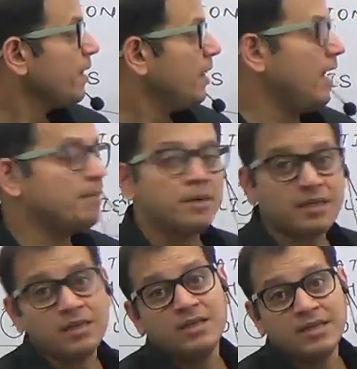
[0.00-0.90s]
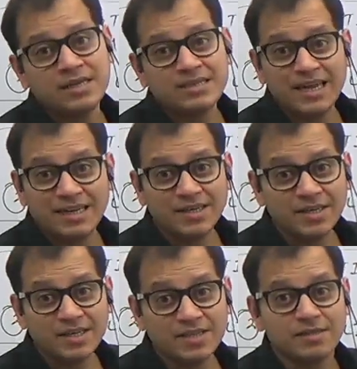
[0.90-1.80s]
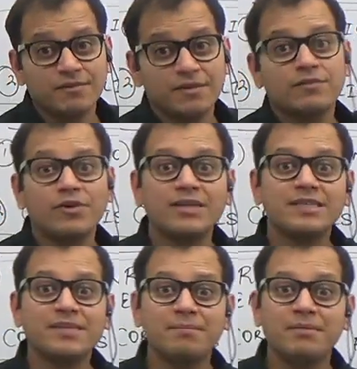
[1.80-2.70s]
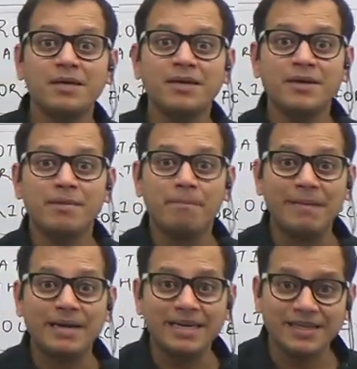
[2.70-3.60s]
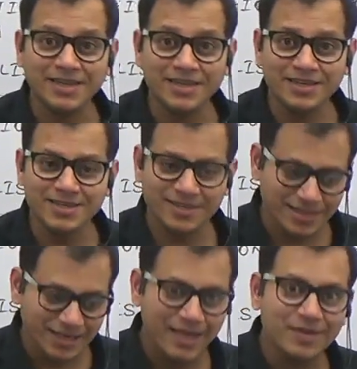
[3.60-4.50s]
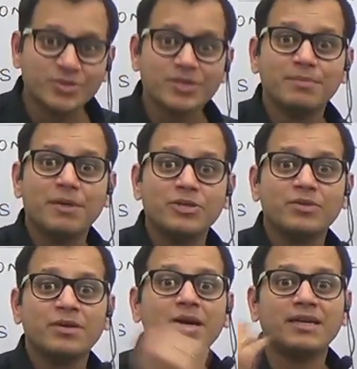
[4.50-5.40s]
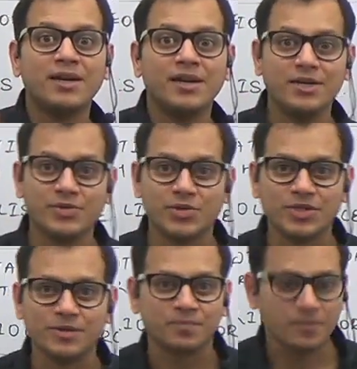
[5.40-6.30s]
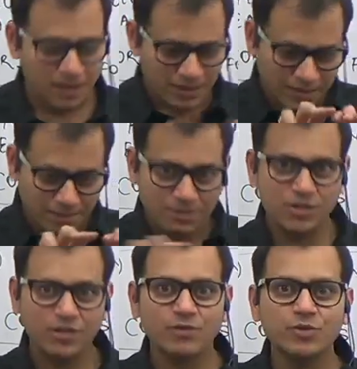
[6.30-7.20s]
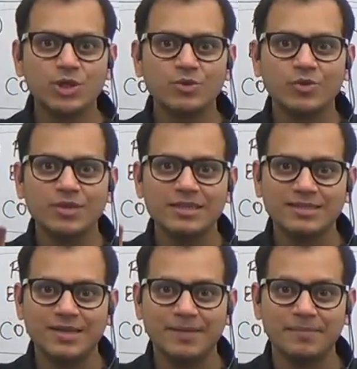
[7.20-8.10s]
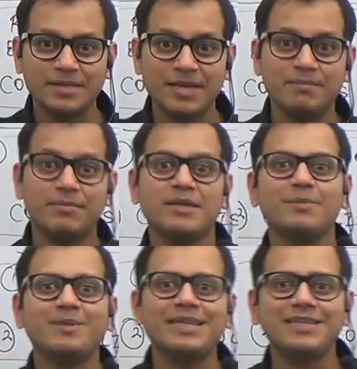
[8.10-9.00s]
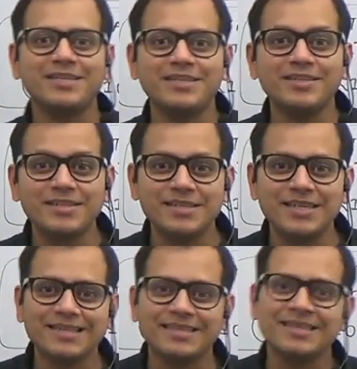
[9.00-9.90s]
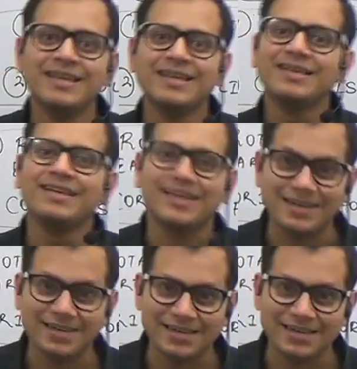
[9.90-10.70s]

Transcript: but their salinity is different. For example, Mediterranean Sea and uske baaju ka Atlantic Ocean. Temperature of ocean water is same, but the Mediterranean Sea has greater